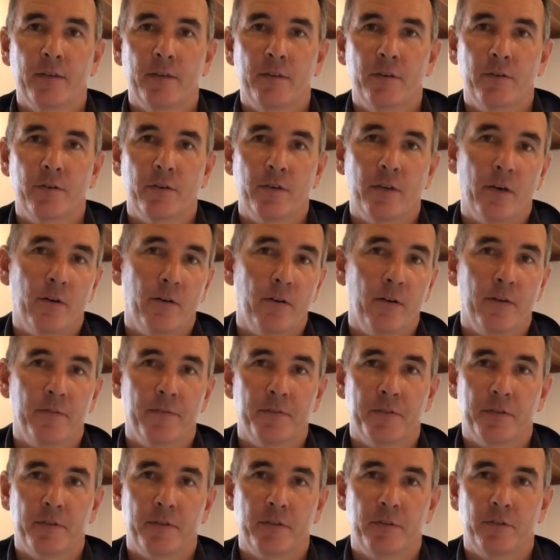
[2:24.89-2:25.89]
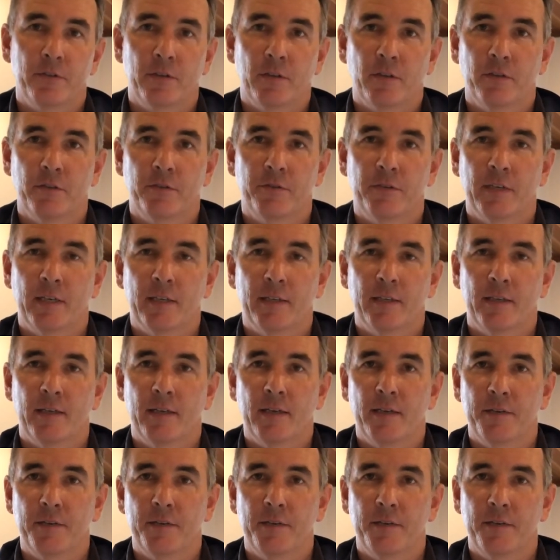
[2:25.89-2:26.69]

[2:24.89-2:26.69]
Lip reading: you go over to the solar trailer